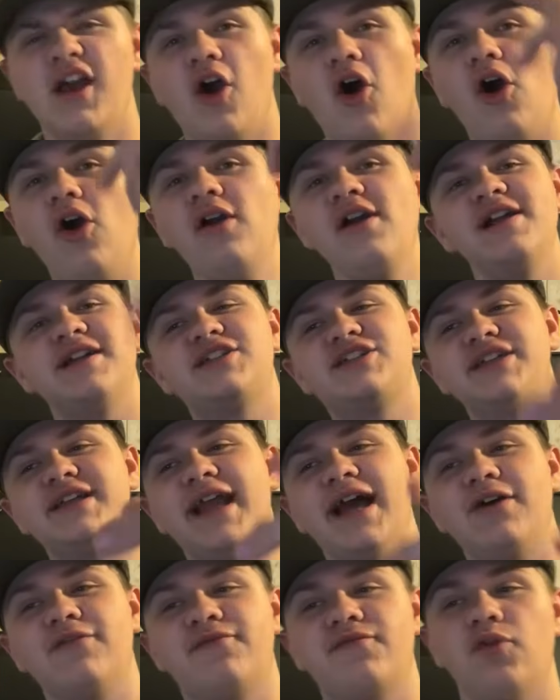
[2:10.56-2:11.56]

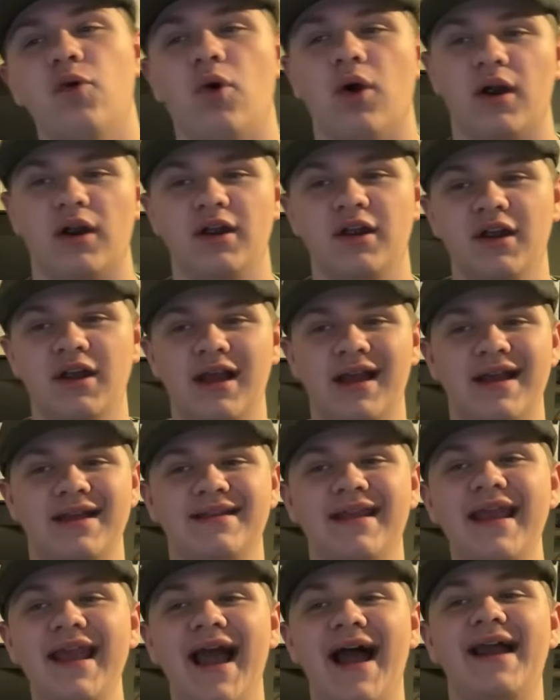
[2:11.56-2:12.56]
RHEL 4.
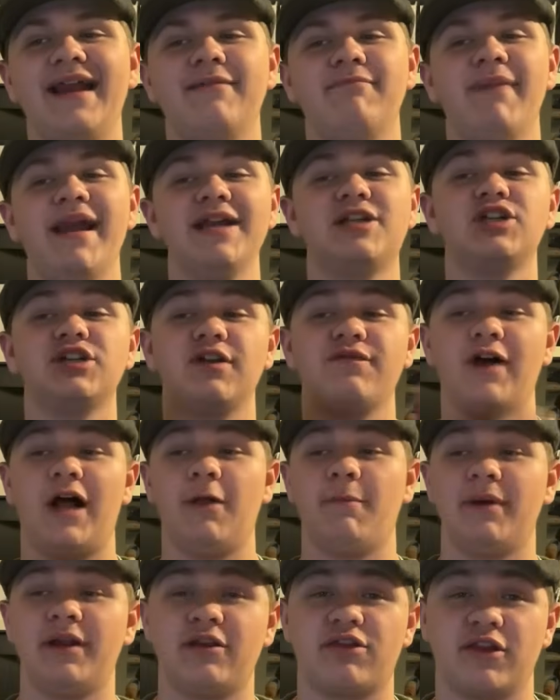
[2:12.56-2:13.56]
They added major
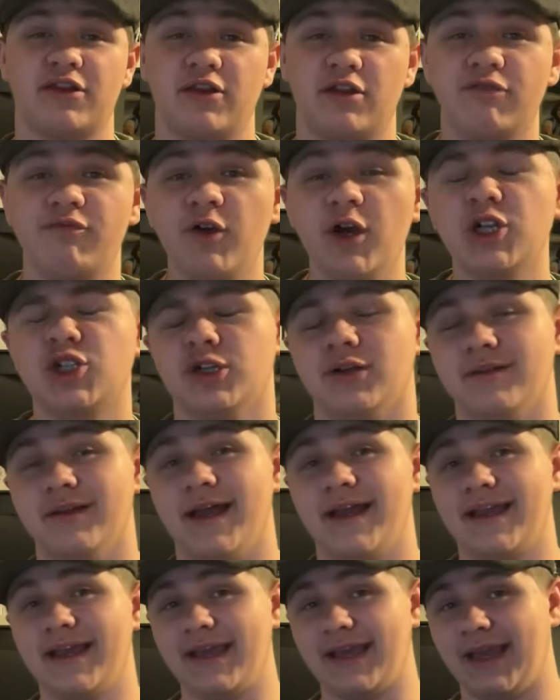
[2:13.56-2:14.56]
developments in this version,
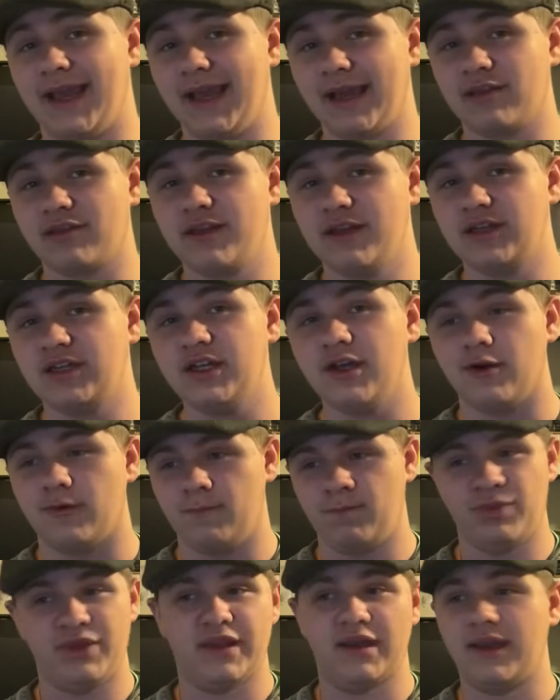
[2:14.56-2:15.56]
like ext2,
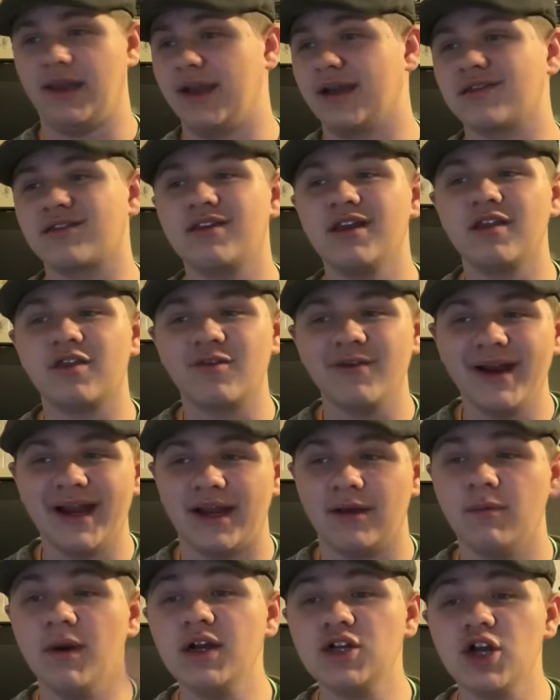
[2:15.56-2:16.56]

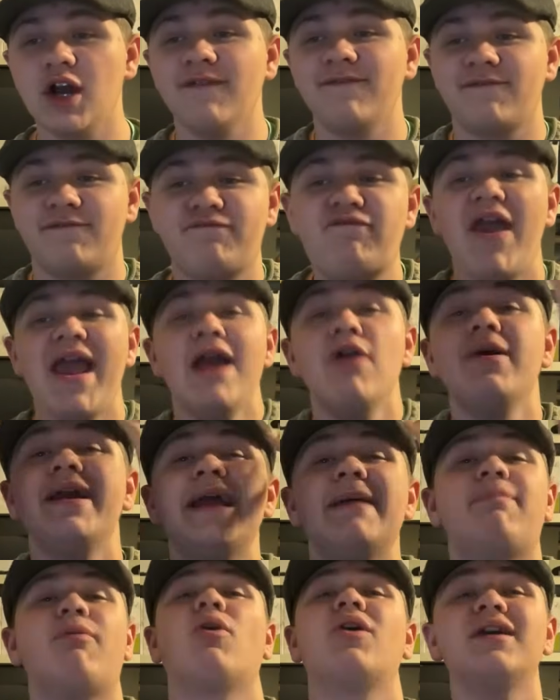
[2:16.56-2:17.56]
ext3, which are very
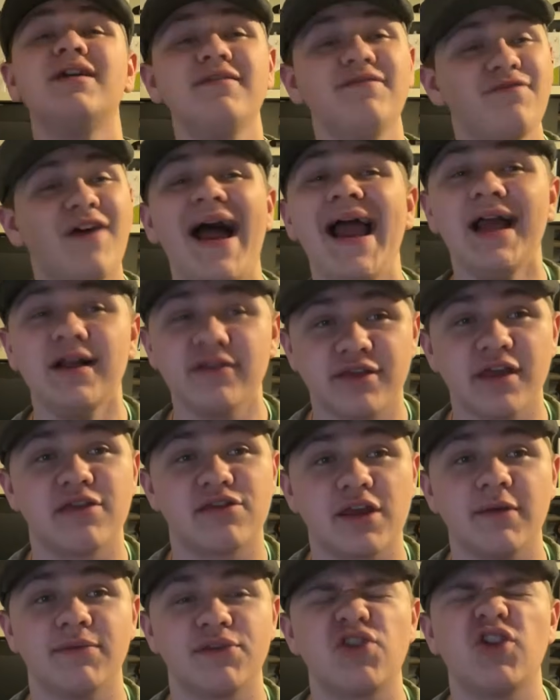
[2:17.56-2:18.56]
important file
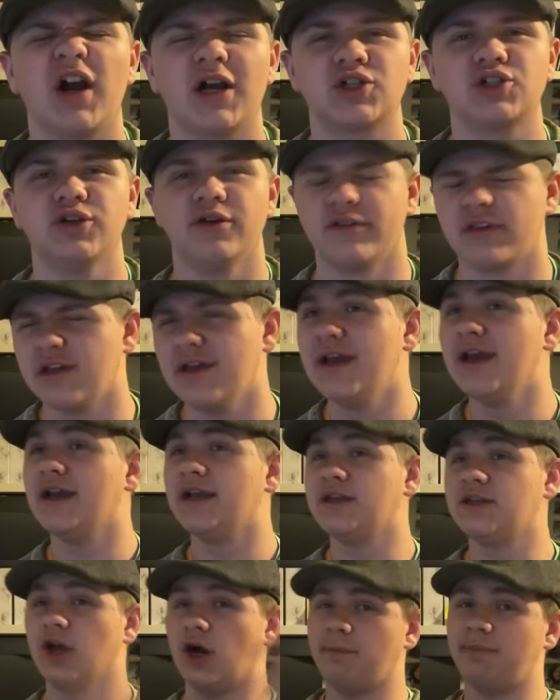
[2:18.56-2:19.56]
system structures.
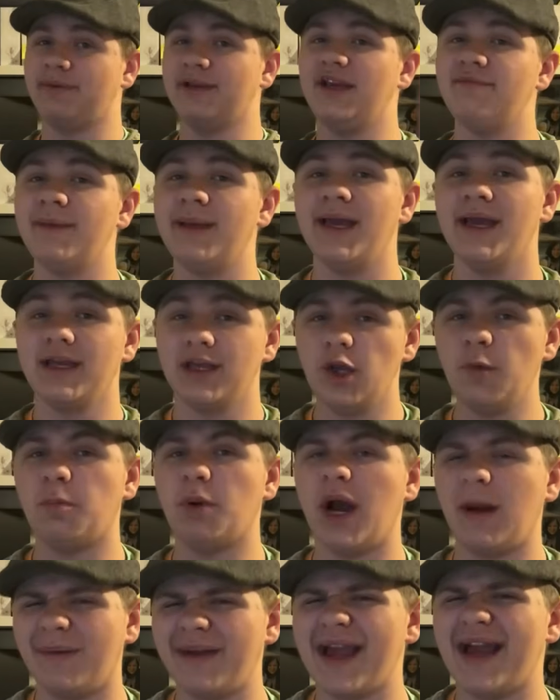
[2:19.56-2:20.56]
You don't believe me? You
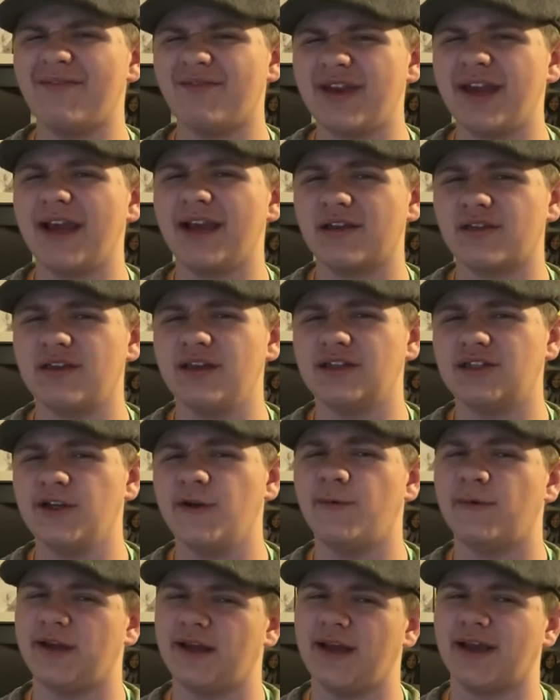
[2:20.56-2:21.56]
probably have
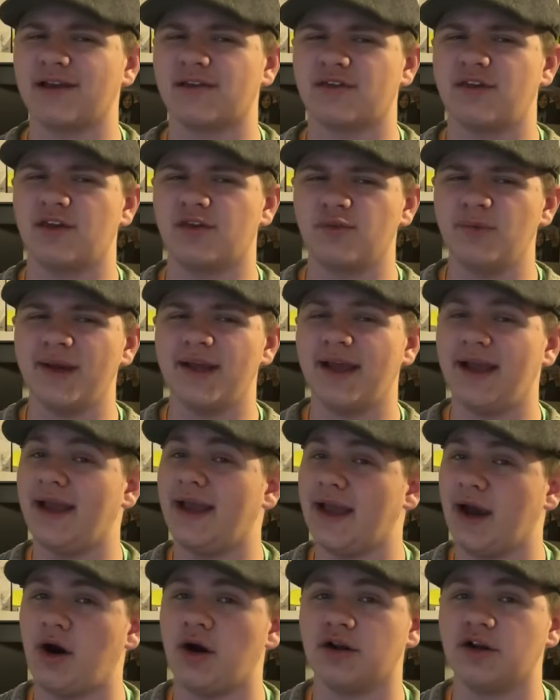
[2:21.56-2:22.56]
ext2 and
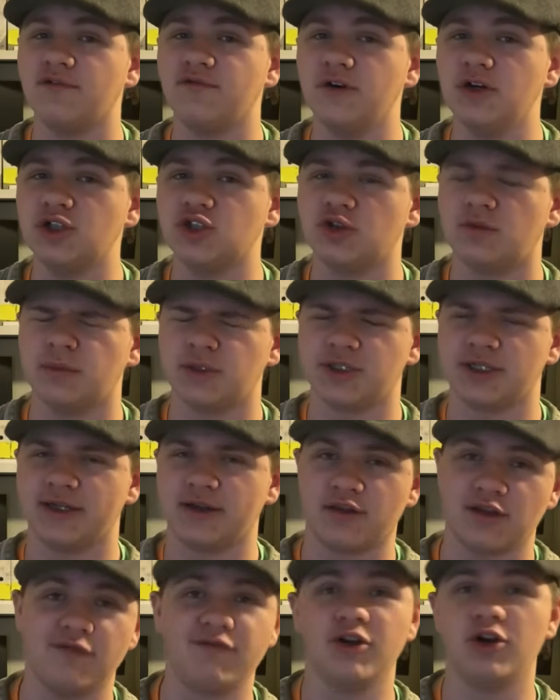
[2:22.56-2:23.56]
ext3 on your virtual machine.
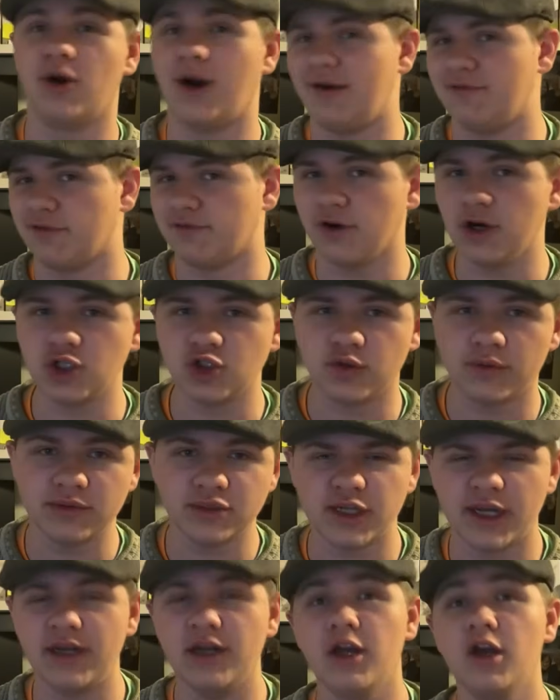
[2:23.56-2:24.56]
If you don't have a virtual
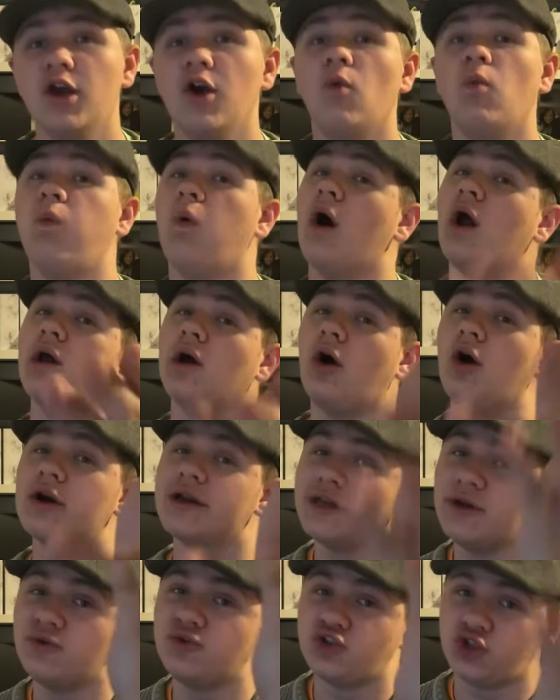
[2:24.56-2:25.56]
machine, what are
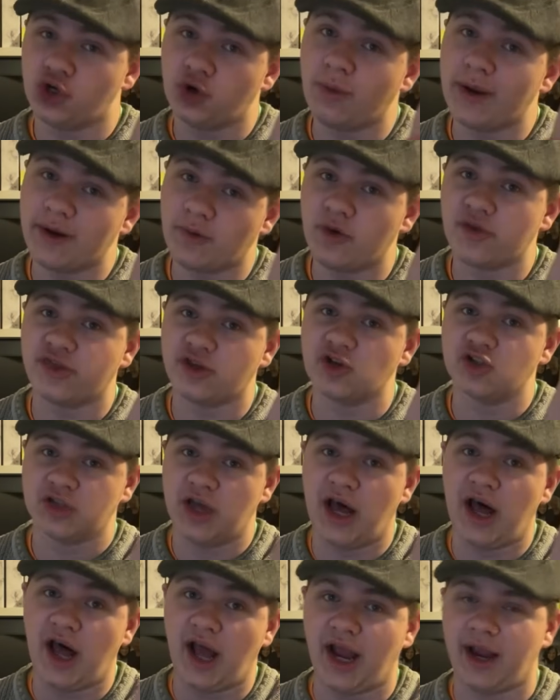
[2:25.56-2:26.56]
you doing with your
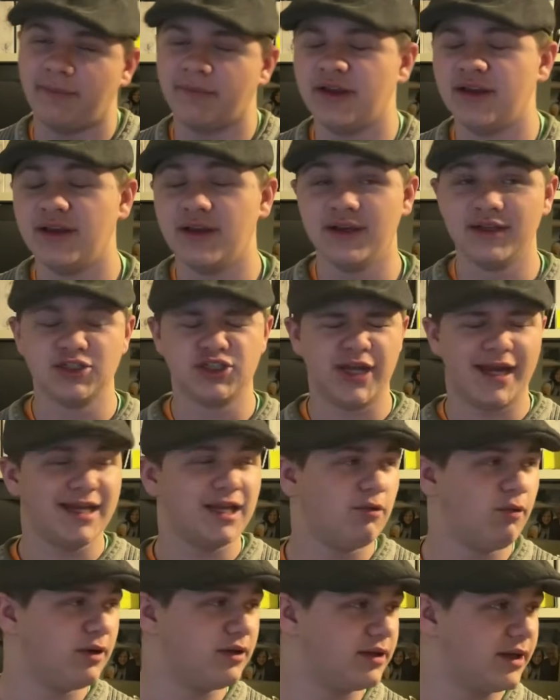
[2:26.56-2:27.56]
time?
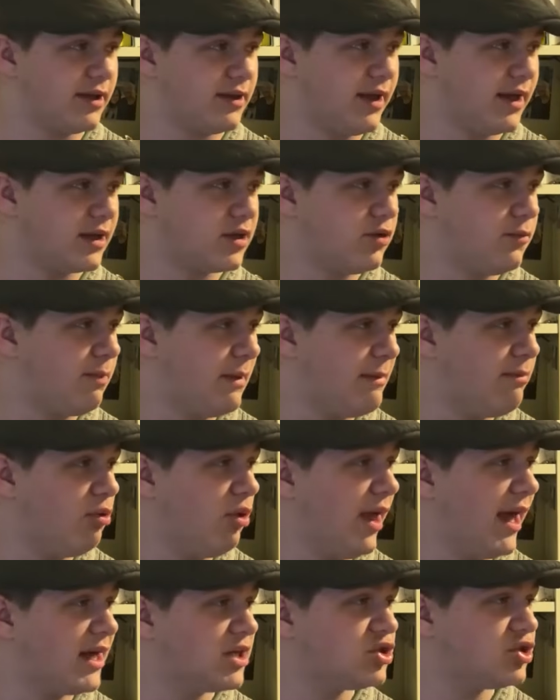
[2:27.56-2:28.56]
Genuinely, like, do
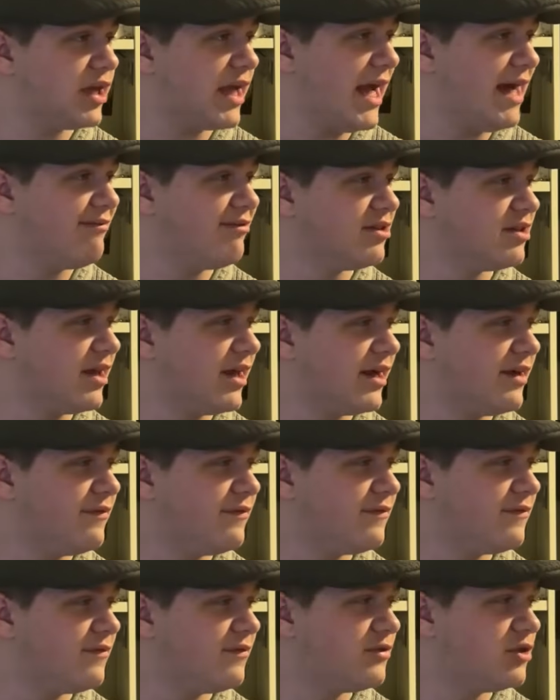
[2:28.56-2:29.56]
people actually have a
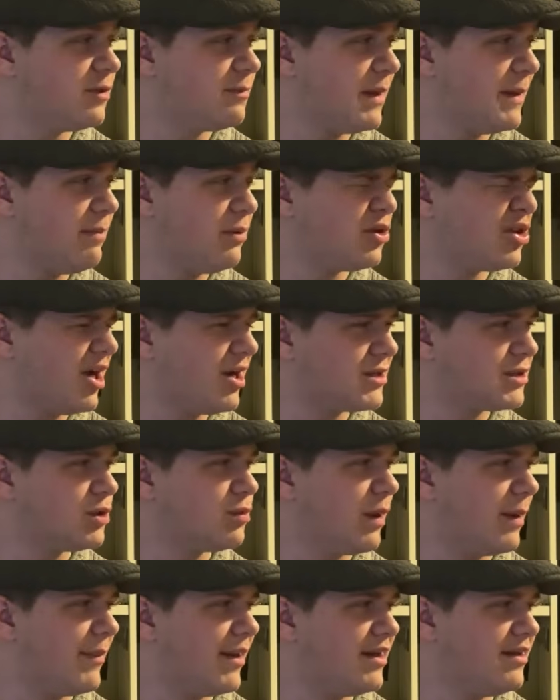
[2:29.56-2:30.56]
life? Do people talk to
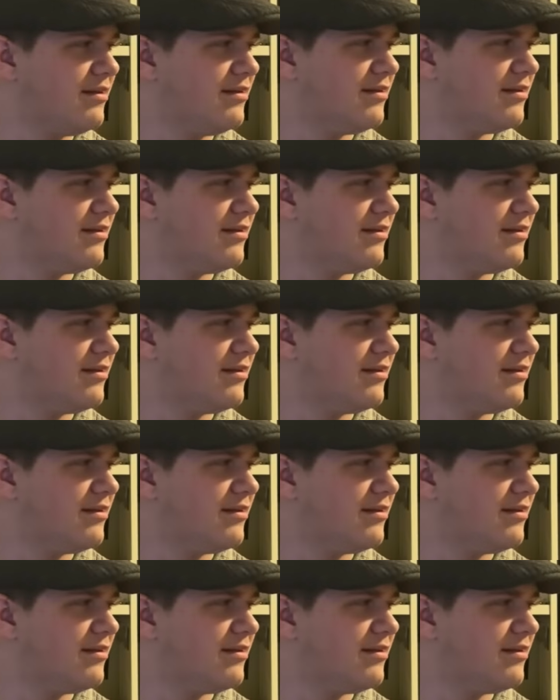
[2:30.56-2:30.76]
women?